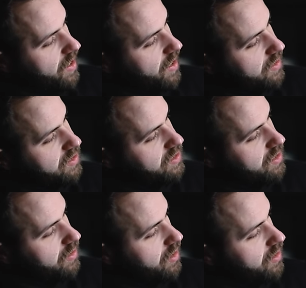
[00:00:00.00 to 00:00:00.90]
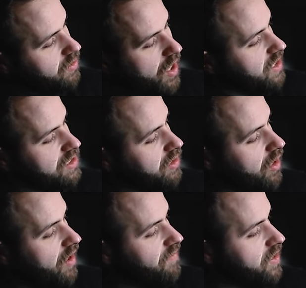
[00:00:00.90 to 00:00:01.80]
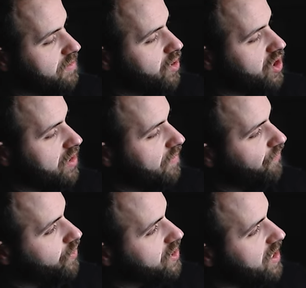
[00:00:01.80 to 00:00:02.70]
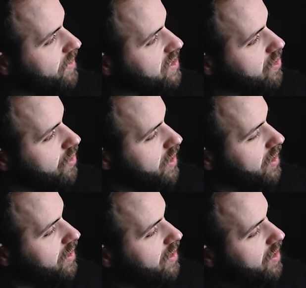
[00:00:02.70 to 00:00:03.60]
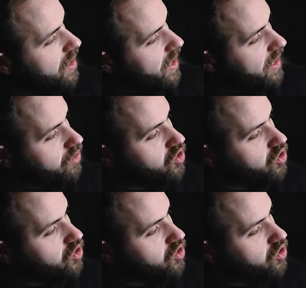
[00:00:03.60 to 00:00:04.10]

and I still, you know, I still love it as much as the first time I saw it. It